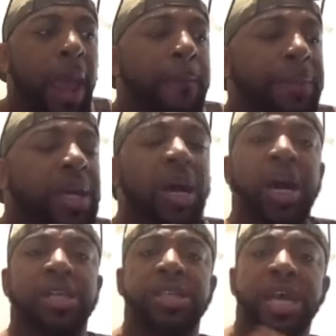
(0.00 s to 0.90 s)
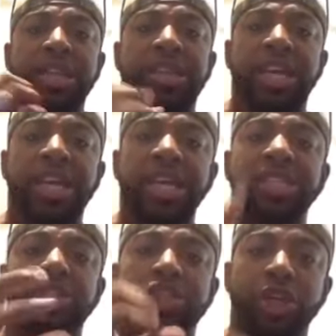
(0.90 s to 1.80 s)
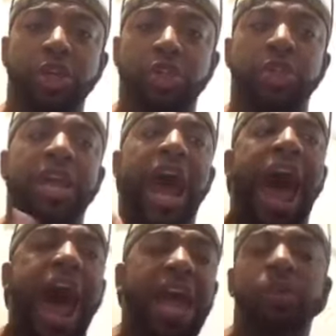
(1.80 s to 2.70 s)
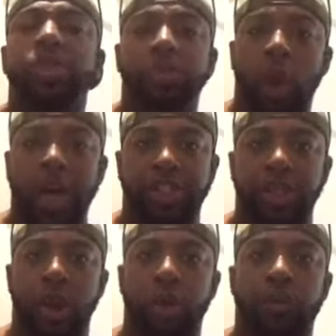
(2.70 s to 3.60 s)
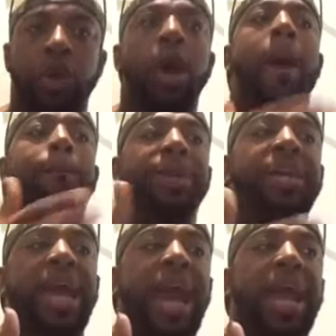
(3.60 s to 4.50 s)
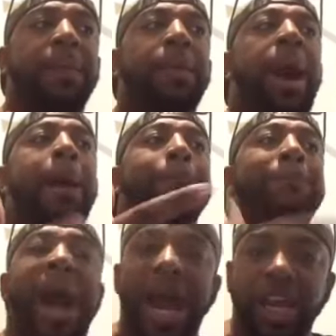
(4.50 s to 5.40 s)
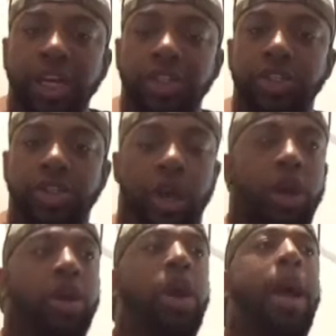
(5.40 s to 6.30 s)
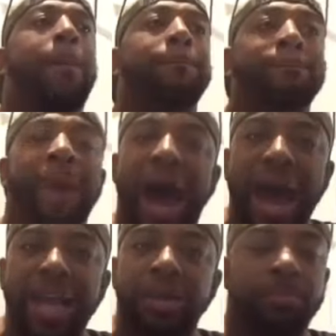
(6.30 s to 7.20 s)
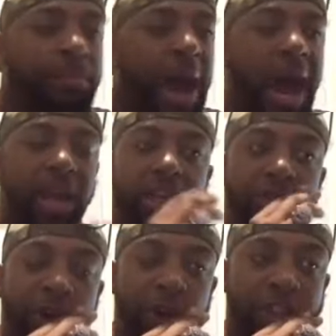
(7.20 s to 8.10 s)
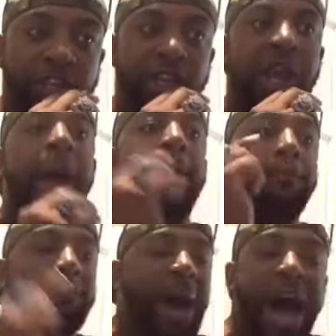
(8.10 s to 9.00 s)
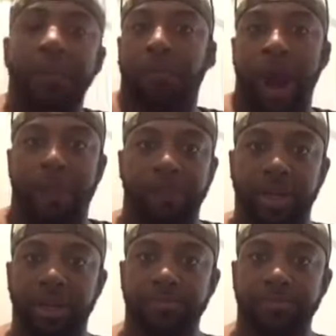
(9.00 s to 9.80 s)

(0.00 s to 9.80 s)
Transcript: Because these children that I was watching over became my concern, my my devotion, my property